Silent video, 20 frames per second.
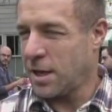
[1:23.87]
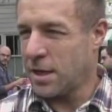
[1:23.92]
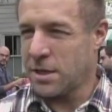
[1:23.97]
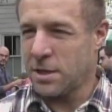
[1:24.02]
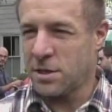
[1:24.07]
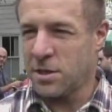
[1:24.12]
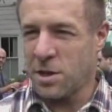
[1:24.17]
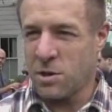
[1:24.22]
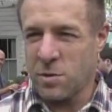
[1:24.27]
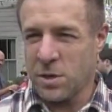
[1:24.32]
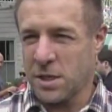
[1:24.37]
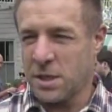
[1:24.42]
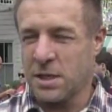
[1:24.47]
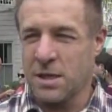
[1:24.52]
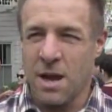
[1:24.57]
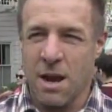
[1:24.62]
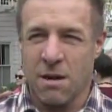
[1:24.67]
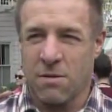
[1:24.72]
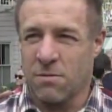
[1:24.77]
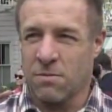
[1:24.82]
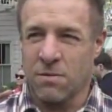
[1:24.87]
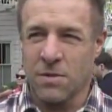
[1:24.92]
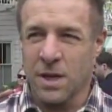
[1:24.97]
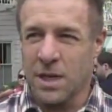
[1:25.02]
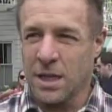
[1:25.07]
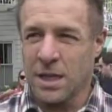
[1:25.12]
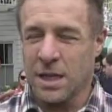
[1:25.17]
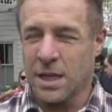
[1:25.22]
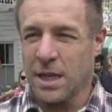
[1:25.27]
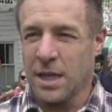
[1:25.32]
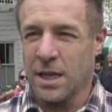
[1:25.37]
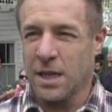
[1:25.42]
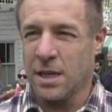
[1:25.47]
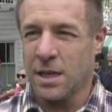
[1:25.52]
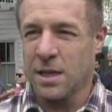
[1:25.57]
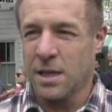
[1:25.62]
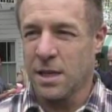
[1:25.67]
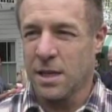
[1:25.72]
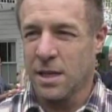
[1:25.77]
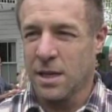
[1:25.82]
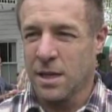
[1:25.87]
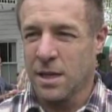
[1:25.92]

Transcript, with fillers: And so it's not really